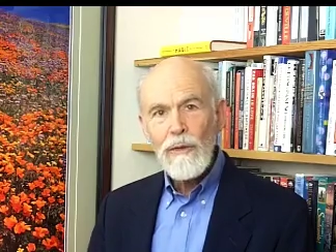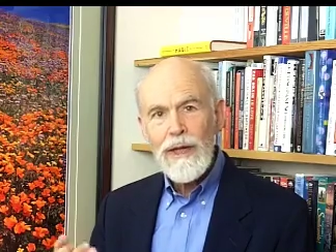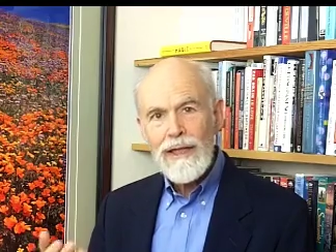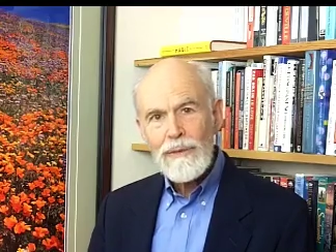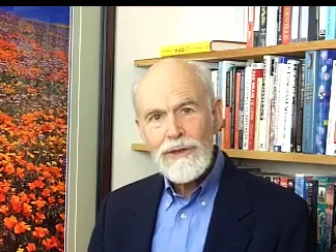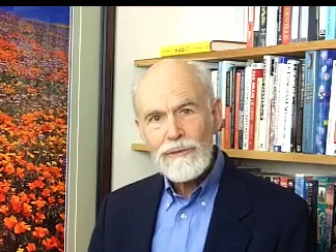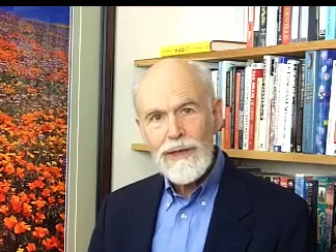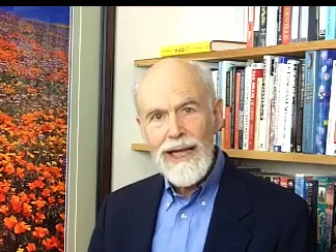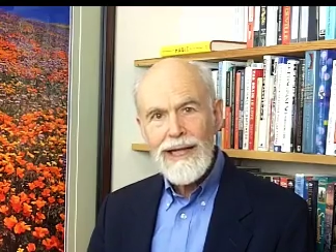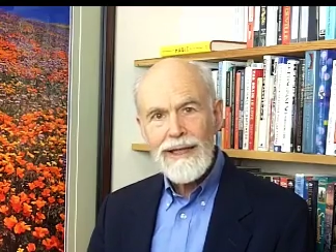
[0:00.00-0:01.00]
When it comes to
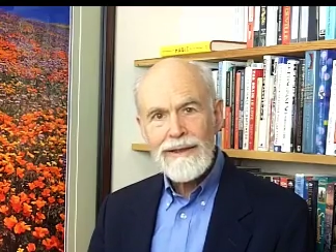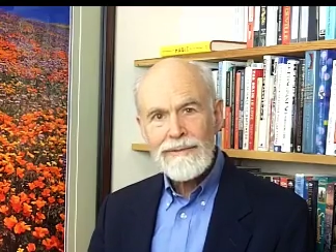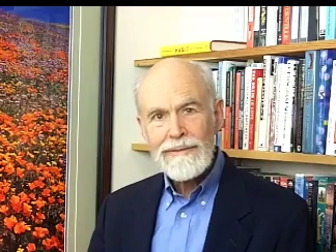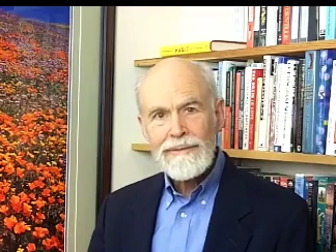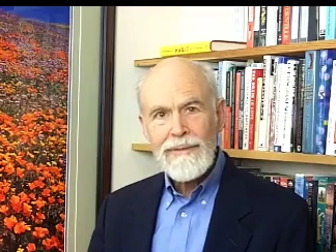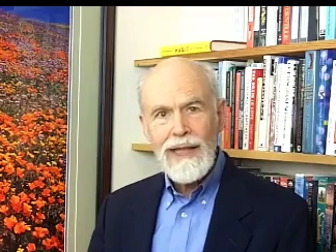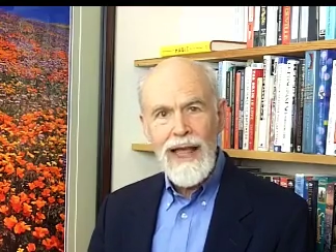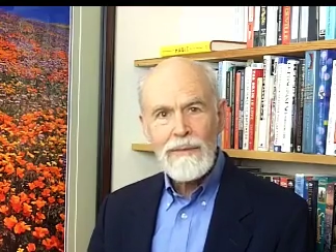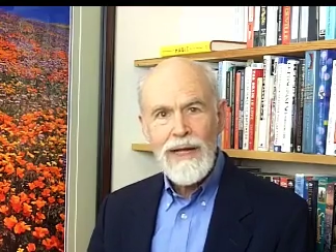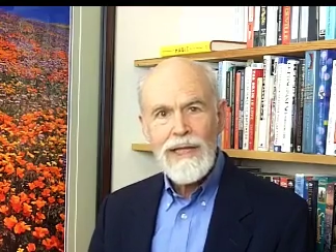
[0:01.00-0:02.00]
relating,
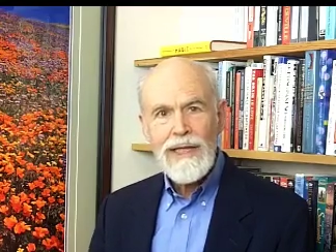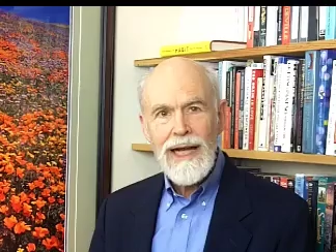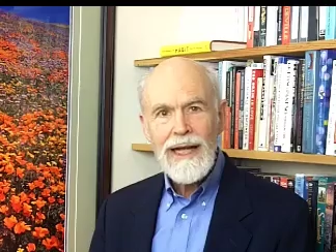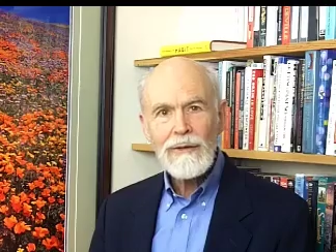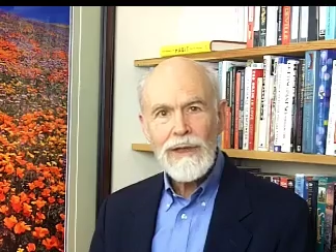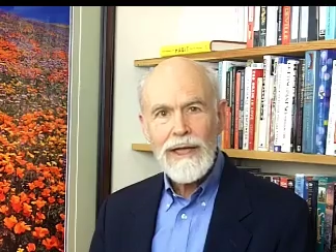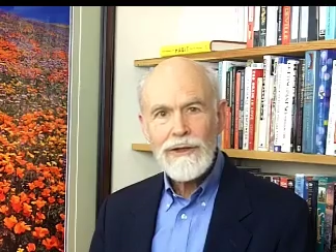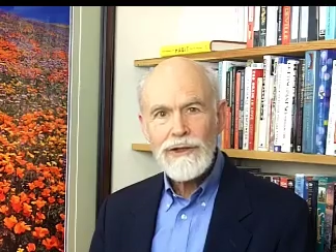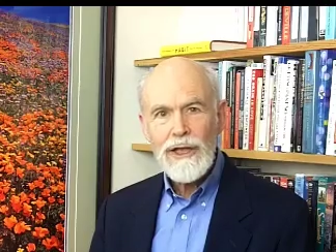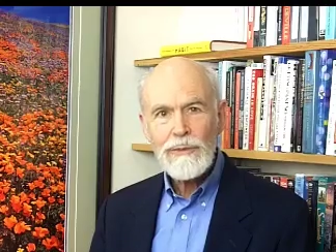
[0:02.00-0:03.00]
that means the kind of
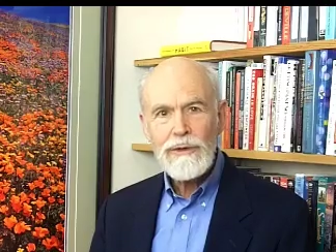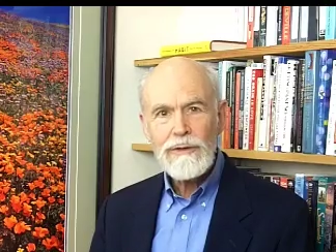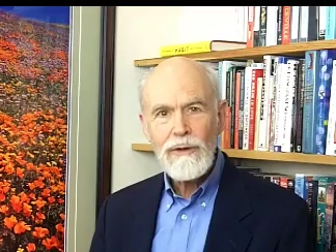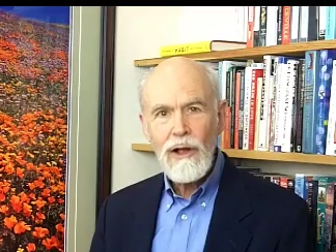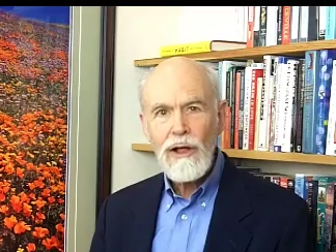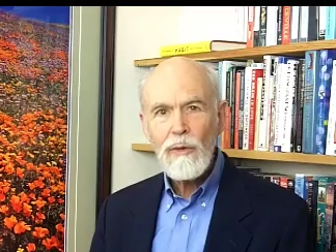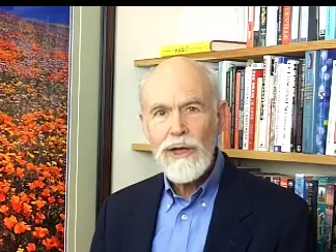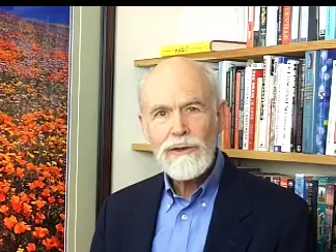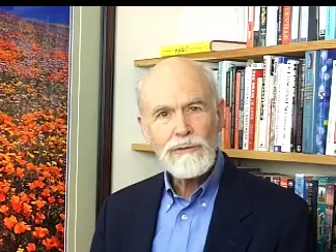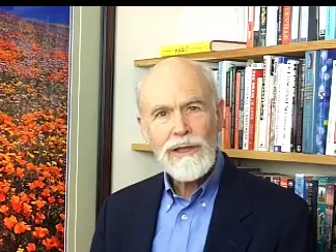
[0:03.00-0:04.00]
relationship you've
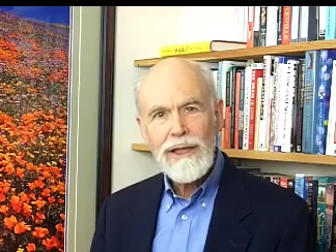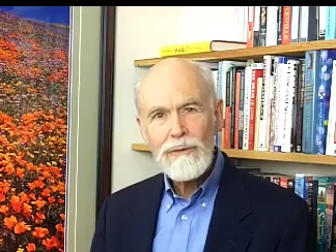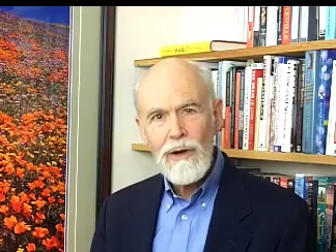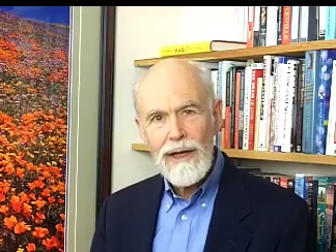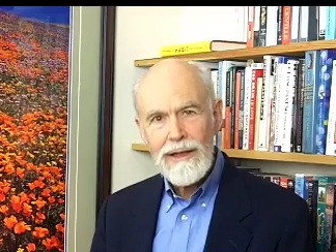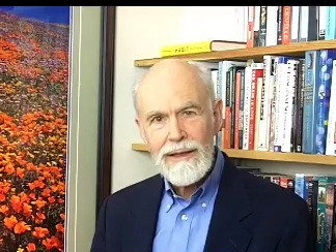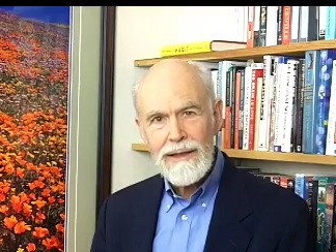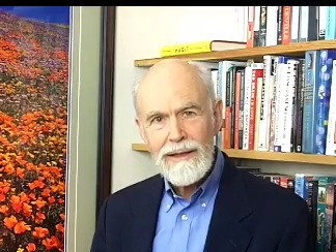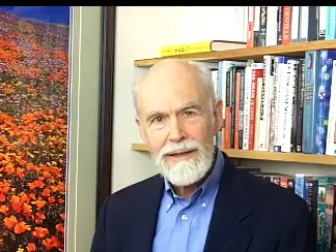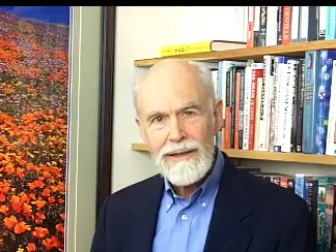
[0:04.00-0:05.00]
always really wanted,
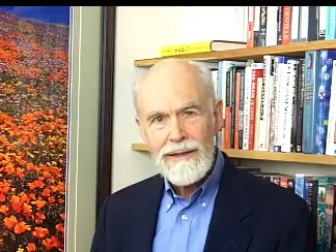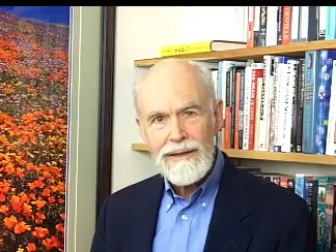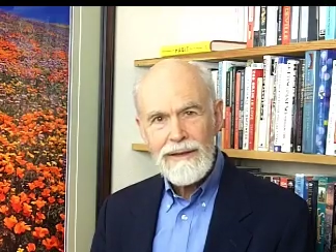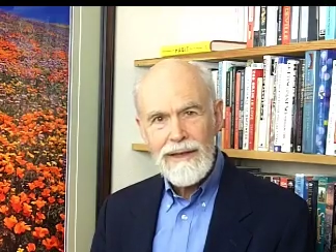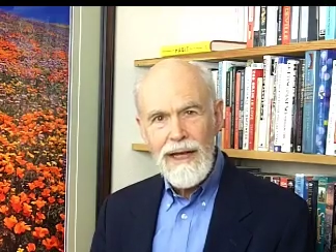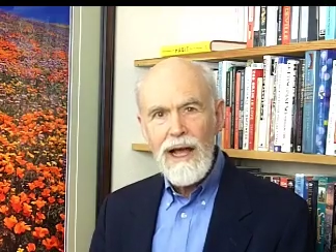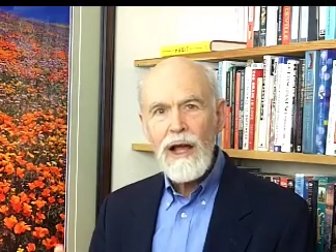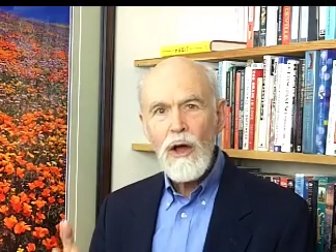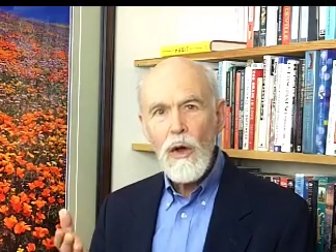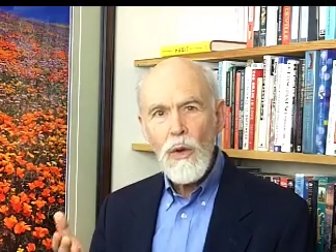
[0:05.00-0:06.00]

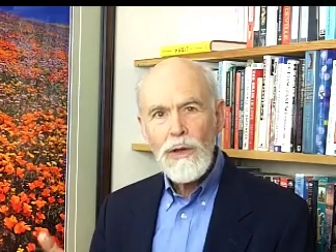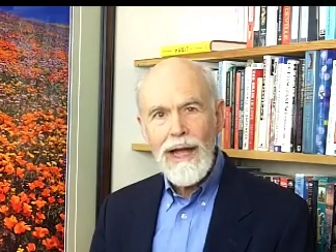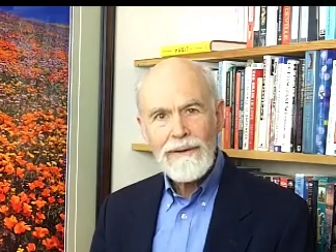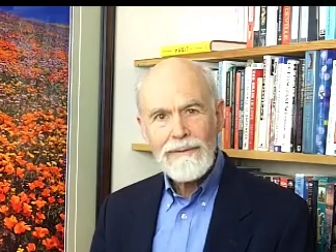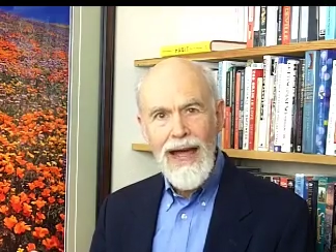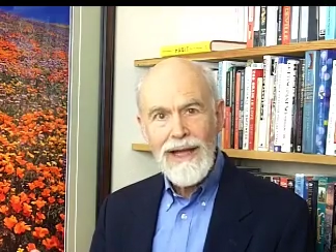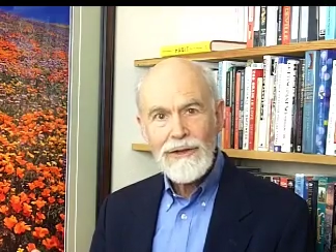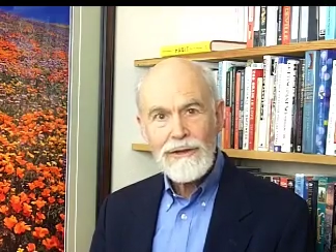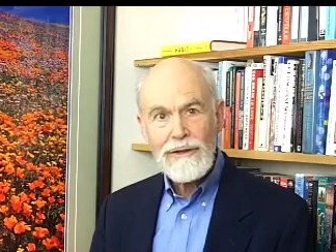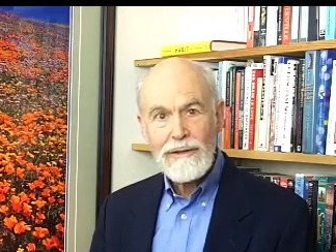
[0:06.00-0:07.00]
a whole lot faster